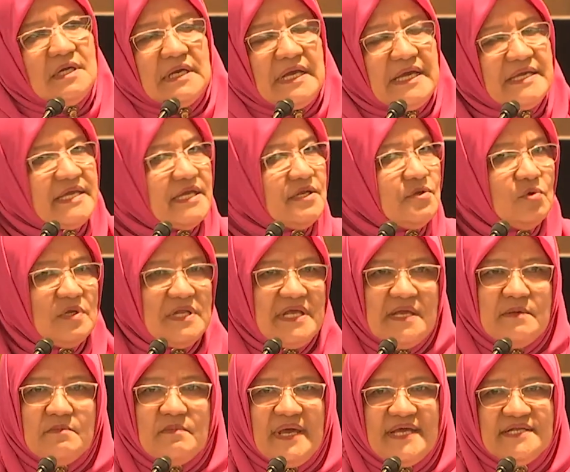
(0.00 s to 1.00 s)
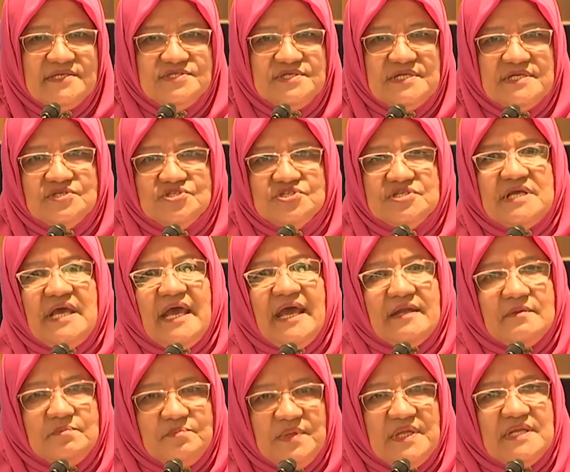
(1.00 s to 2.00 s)
I can only imagine. She
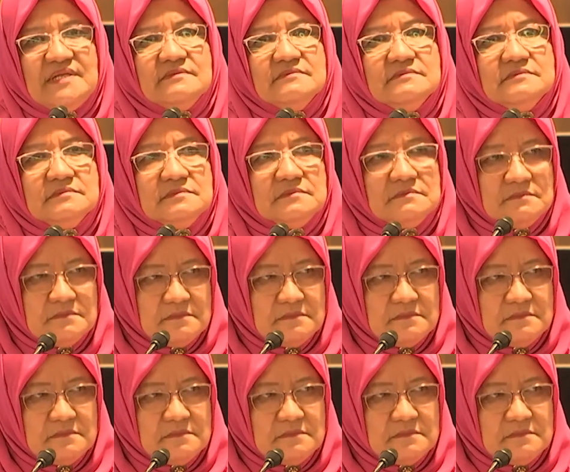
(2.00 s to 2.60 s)
had been